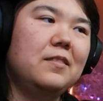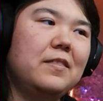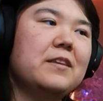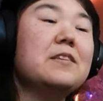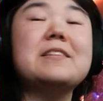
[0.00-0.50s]

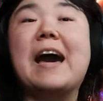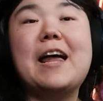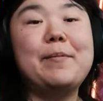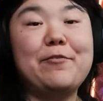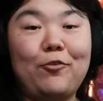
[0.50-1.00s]
This has got
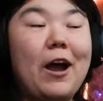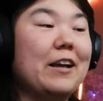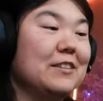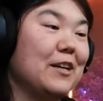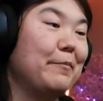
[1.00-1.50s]
to be a
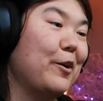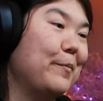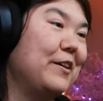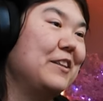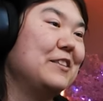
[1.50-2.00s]
Vraska
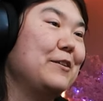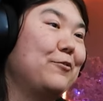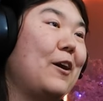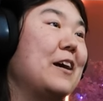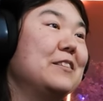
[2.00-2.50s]
moment. This is a
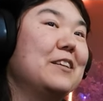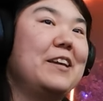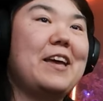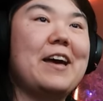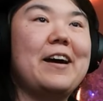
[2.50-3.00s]
Vraska,
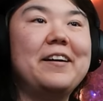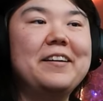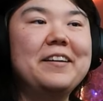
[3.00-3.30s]
yeah.